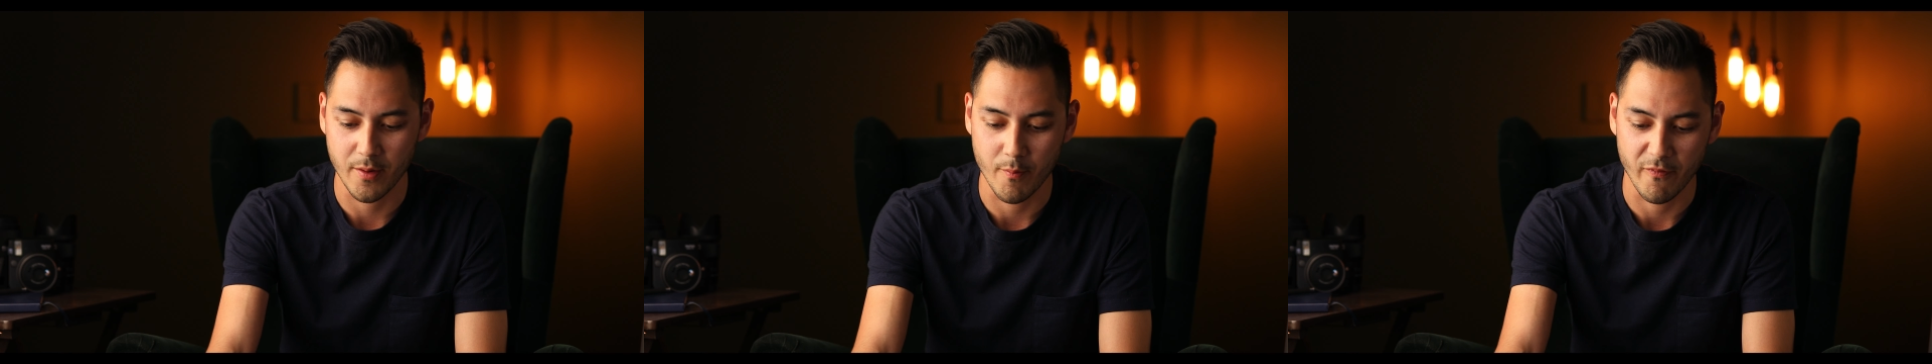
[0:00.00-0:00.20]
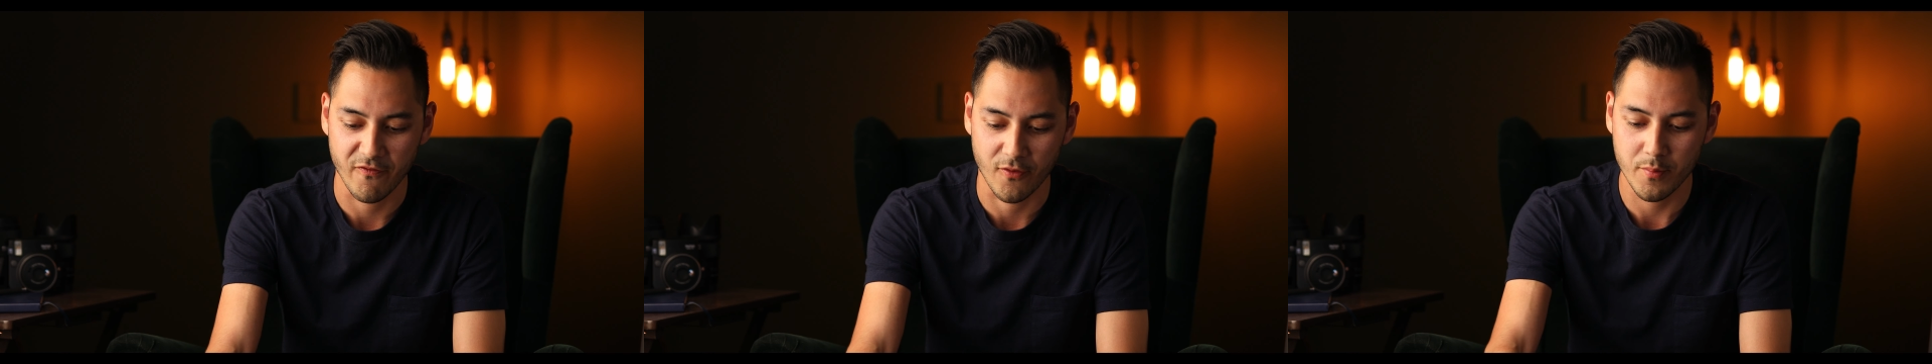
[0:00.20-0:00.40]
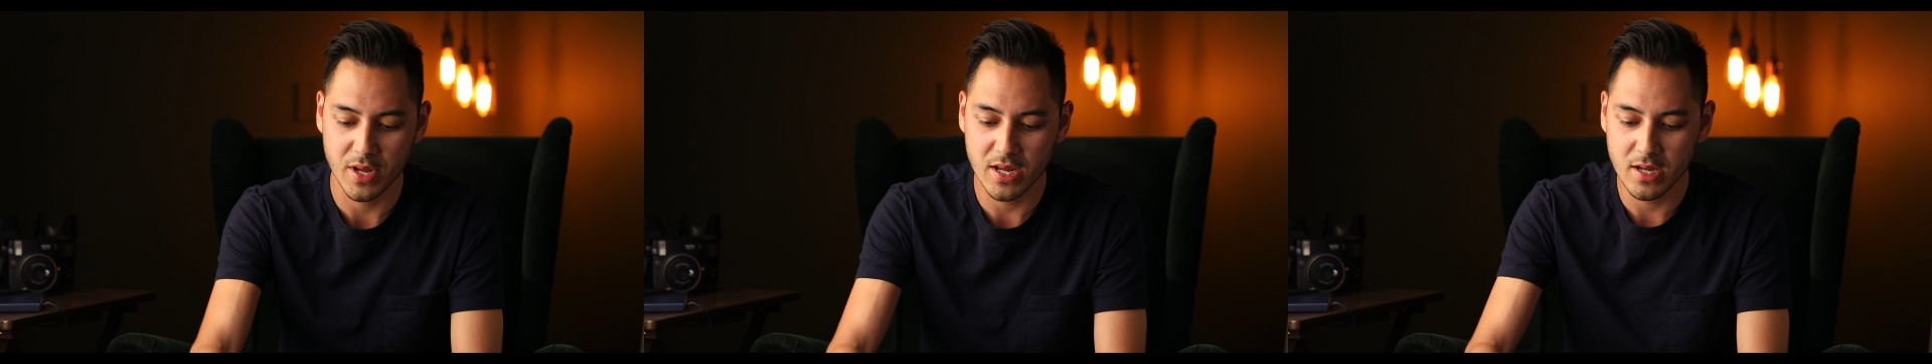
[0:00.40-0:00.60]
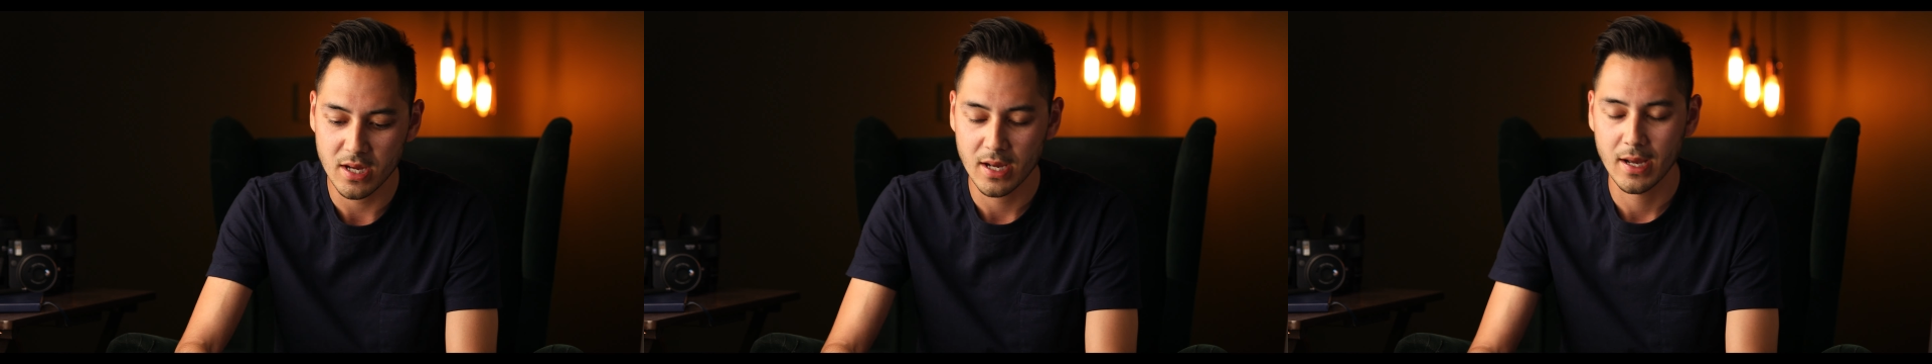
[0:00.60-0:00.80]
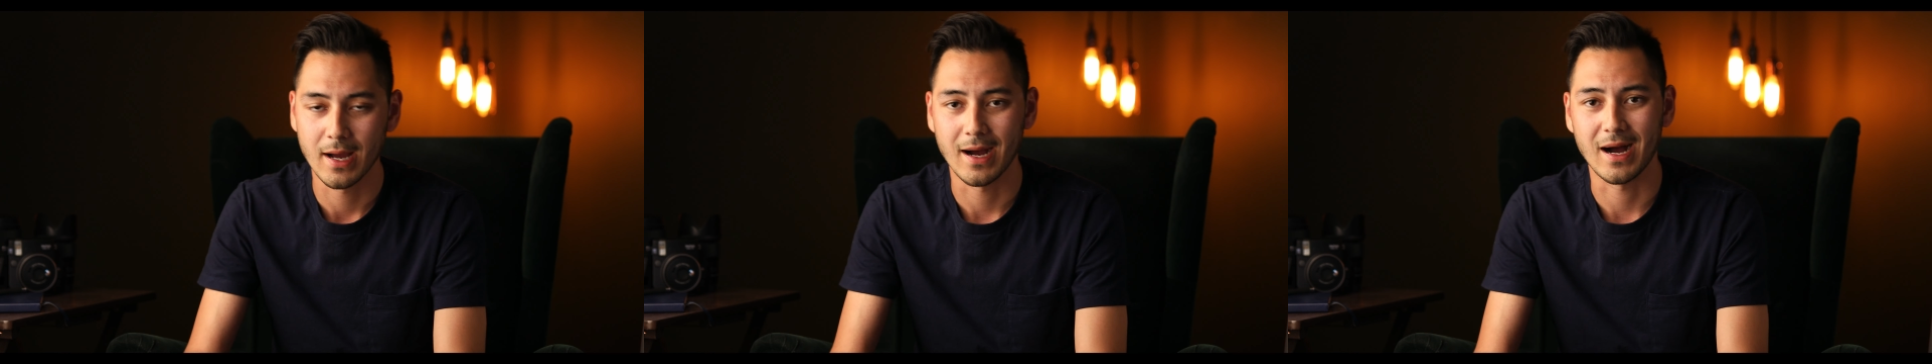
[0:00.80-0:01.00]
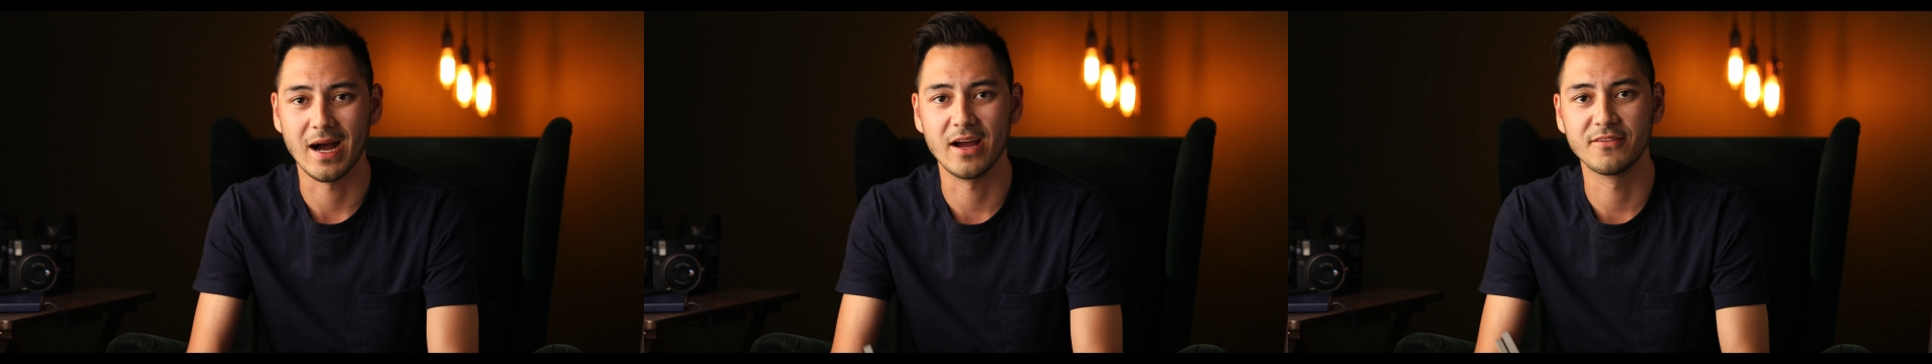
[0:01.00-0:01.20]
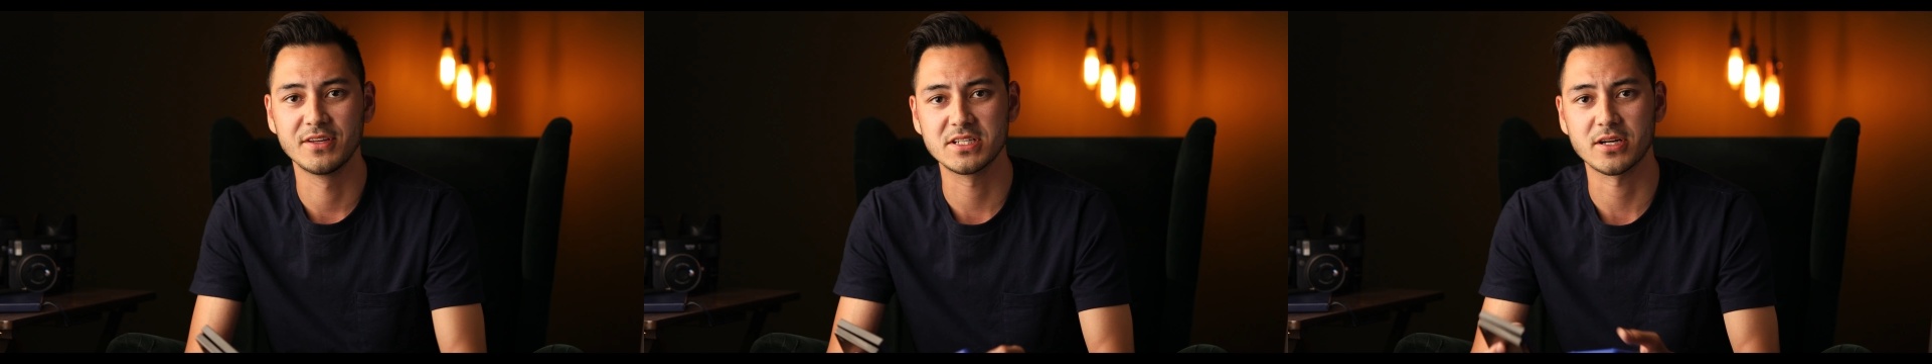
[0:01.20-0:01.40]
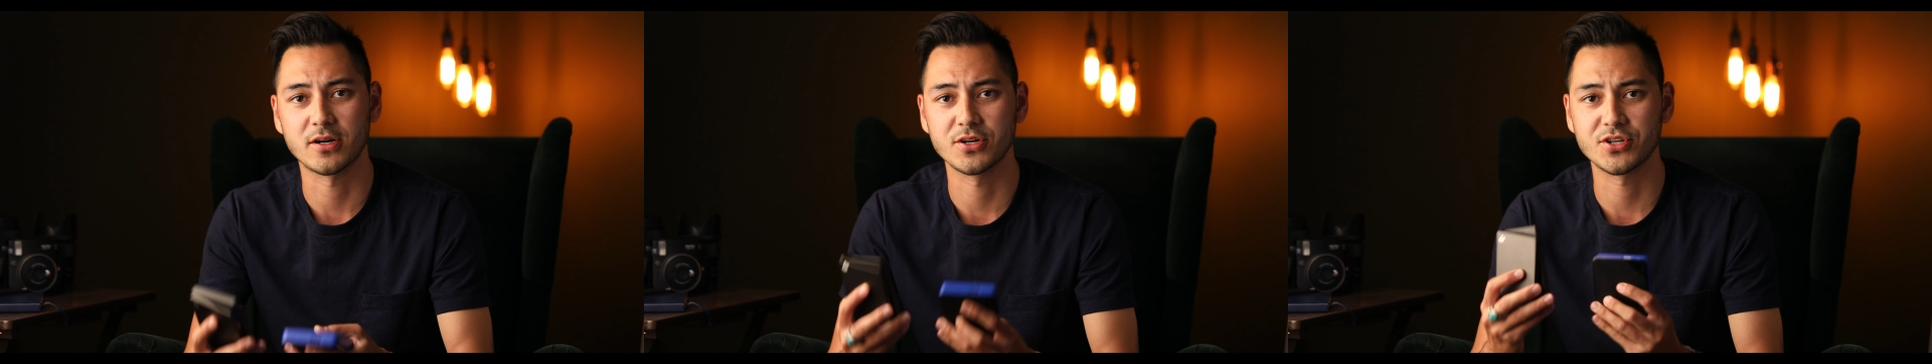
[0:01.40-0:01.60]
For me, I have
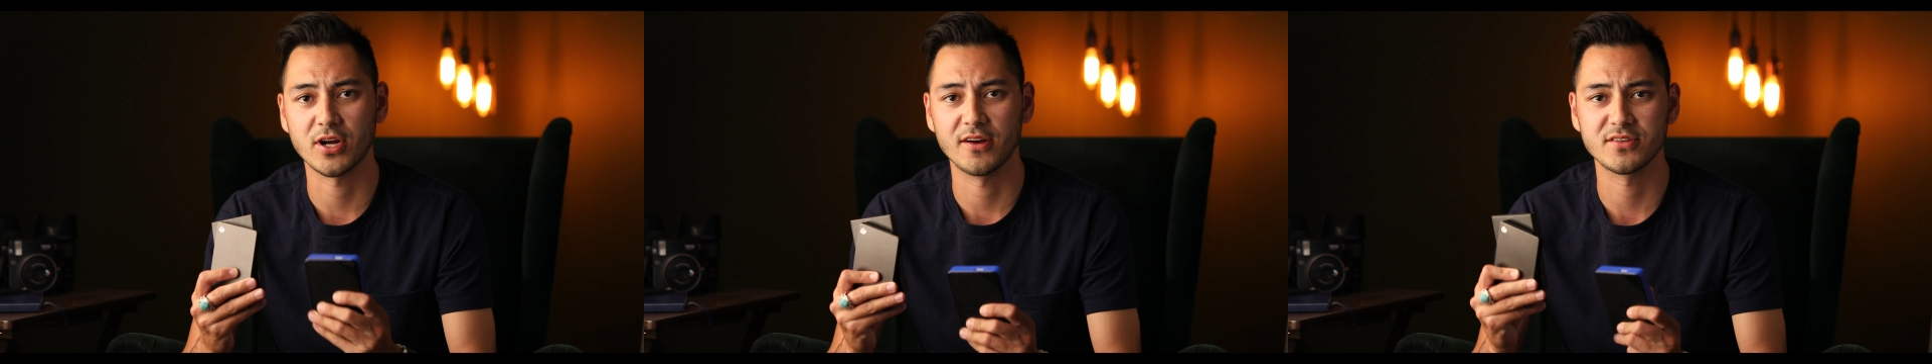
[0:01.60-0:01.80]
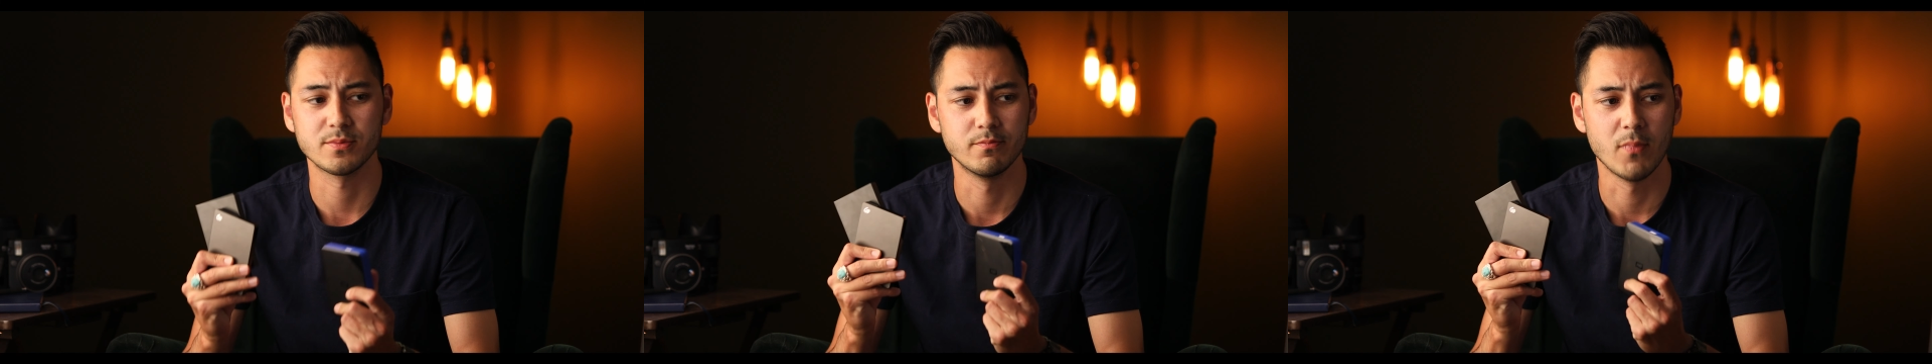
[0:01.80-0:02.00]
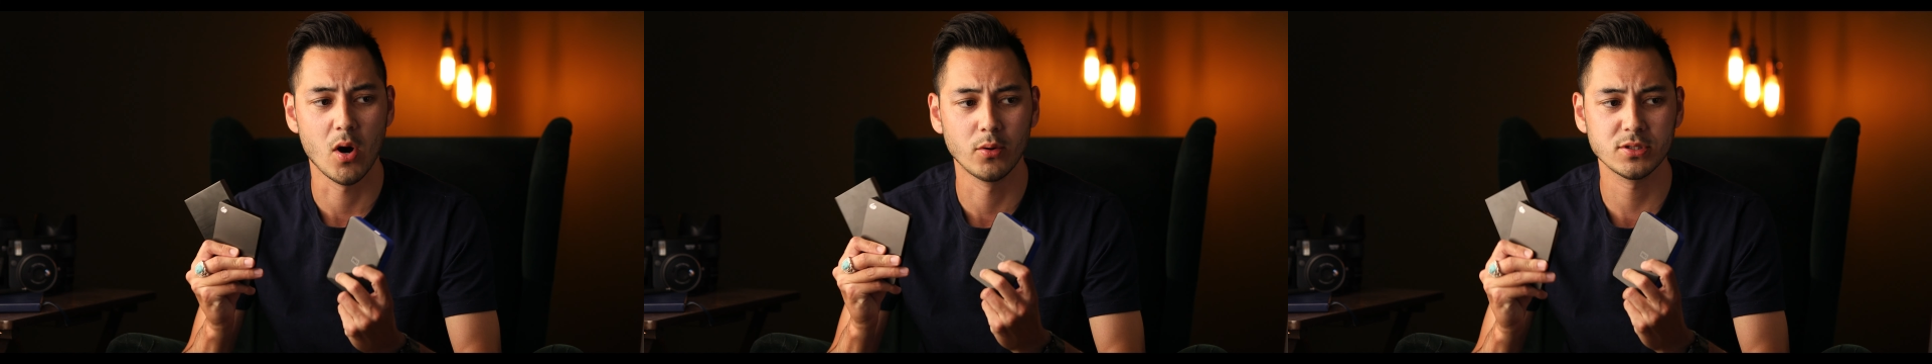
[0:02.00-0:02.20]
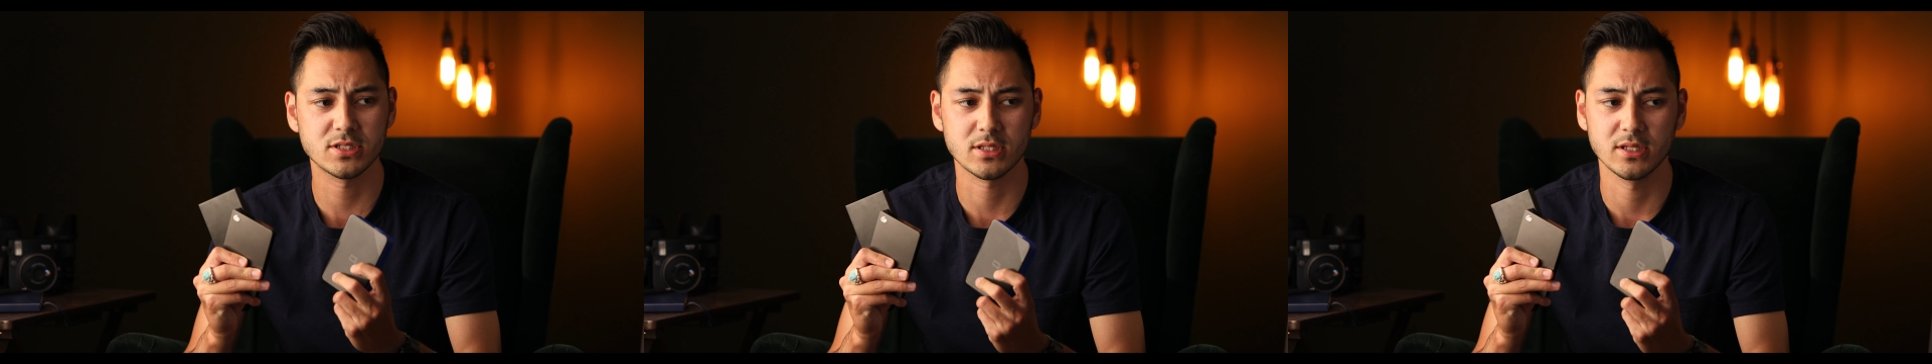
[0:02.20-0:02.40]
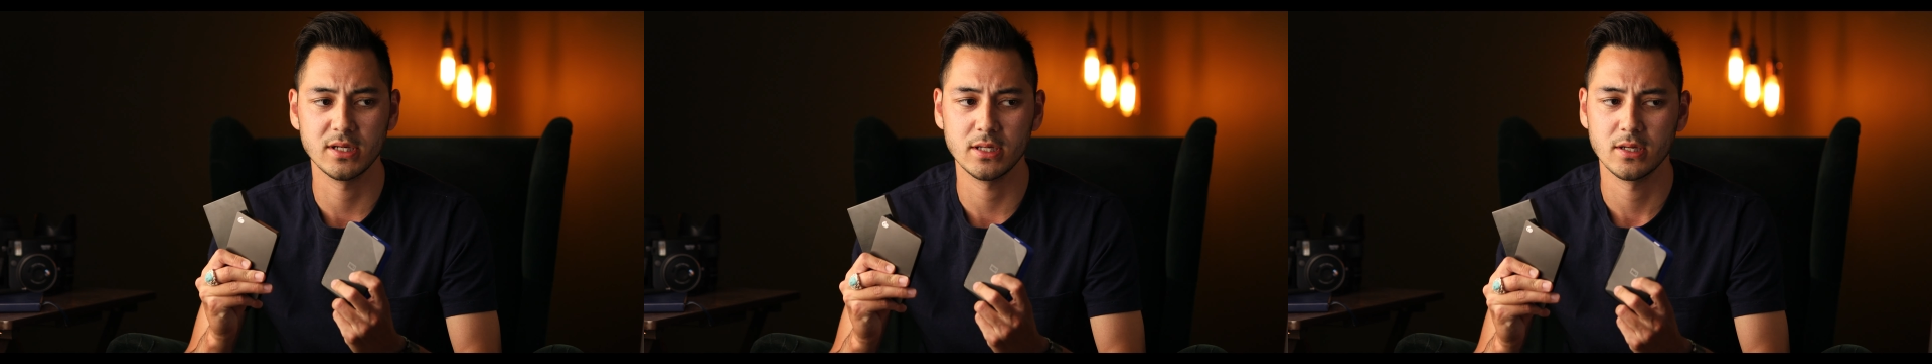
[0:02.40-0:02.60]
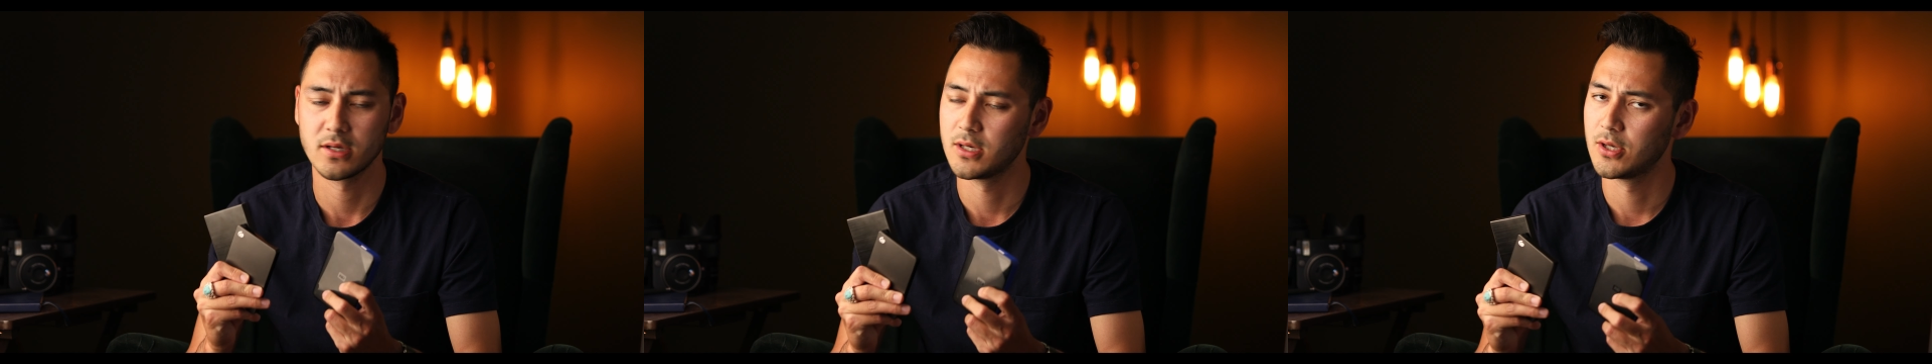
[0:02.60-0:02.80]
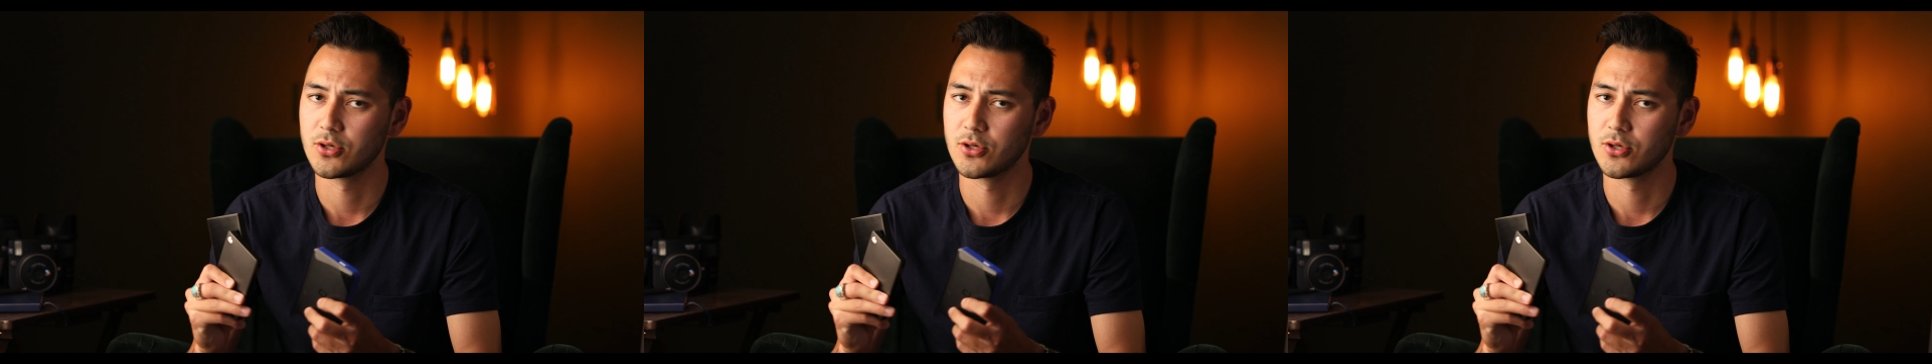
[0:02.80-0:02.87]
these hard drives mostly